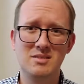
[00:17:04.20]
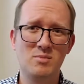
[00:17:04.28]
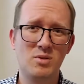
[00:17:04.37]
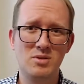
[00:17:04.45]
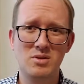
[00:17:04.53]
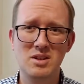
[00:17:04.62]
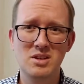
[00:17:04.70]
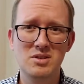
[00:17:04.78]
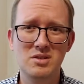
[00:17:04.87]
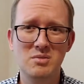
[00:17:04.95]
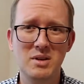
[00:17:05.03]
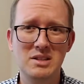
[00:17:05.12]
more
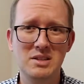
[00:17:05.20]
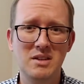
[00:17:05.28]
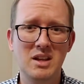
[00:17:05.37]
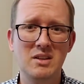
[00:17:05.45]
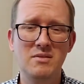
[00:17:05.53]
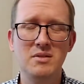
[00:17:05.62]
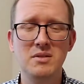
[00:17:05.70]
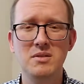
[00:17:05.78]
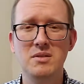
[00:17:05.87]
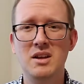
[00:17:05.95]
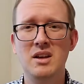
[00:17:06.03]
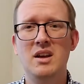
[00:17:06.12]
traditional ways of getting
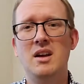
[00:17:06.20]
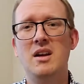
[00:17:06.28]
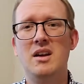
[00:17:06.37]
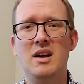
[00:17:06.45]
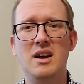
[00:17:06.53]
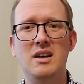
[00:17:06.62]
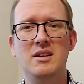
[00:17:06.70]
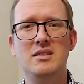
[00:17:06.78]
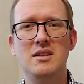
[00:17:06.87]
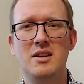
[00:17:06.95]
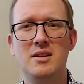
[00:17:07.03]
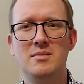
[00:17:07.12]
food? And
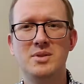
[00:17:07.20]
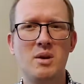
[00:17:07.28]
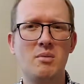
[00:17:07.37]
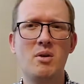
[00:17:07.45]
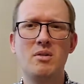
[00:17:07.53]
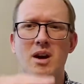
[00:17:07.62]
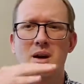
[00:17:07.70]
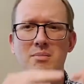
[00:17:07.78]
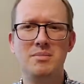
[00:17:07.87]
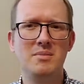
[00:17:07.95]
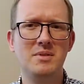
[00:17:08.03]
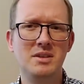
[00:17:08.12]
so I wrote
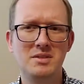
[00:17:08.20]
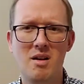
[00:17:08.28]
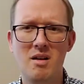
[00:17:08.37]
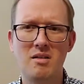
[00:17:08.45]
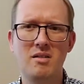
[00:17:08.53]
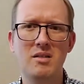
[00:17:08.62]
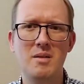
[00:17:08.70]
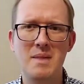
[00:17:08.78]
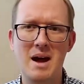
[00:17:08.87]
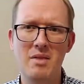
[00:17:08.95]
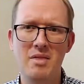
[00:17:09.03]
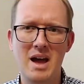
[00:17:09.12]
up this article
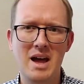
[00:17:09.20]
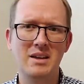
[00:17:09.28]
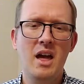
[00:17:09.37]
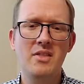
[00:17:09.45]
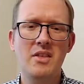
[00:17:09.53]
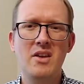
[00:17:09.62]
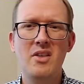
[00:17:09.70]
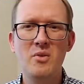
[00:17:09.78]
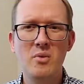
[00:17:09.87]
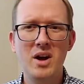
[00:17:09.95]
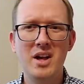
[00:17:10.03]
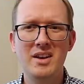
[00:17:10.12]
about that. And then the other
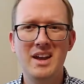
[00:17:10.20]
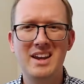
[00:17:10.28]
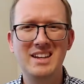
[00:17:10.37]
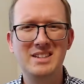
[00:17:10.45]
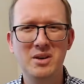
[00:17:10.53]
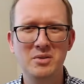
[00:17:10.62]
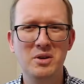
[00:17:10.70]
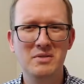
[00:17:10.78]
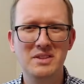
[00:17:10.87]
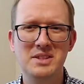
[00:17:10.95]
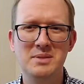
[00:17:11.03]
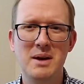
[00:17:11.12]
one, and I don't know if
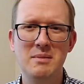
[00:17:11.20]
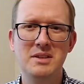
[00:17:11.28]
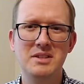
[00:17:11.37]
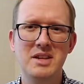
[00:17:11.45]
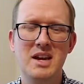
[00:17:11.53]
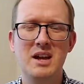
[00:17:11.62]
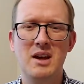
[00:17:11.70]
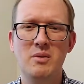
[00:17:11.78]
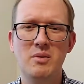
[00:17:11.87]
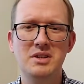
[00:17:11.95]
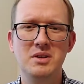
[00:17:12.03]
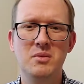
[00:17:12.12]
this is published yet, I
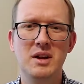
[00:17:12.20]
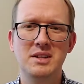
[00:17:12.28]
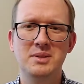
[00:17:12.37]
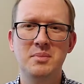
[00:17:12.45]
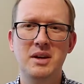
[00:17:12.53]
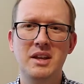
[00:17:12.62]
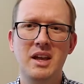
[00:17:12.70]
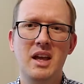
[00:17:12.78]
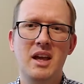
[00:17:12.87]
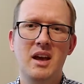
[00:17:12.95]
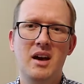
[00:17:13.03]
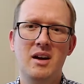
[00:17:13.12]
wish it was, but
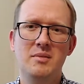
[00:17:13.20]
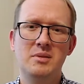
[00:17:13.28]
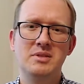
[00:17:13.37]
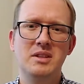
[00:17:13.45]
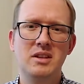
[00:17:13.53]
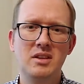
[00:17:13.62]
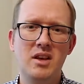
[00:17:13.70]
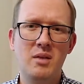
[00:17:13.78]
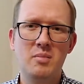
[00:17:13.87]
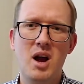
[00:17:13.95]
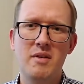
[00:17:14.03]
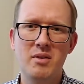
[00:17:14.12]
there's a little
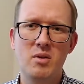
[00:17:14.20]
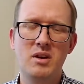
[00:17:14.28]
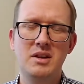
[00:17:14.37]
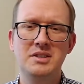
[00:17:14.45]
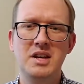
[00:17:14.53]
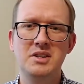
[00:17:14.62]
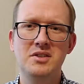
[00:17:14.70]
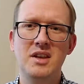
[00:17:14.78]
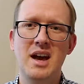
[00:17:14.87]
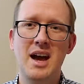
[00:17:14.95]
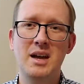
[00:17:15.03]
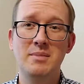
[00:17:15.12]
nonprofit organization that
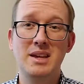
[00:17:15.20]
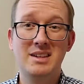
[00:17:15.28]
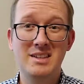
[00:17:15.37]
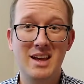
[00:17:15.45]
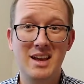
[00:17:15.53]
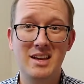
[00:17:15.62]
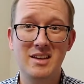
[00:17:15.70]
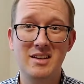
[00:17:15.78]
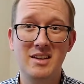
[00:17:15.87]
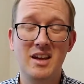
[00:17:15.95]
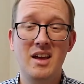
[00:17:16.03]
had me attend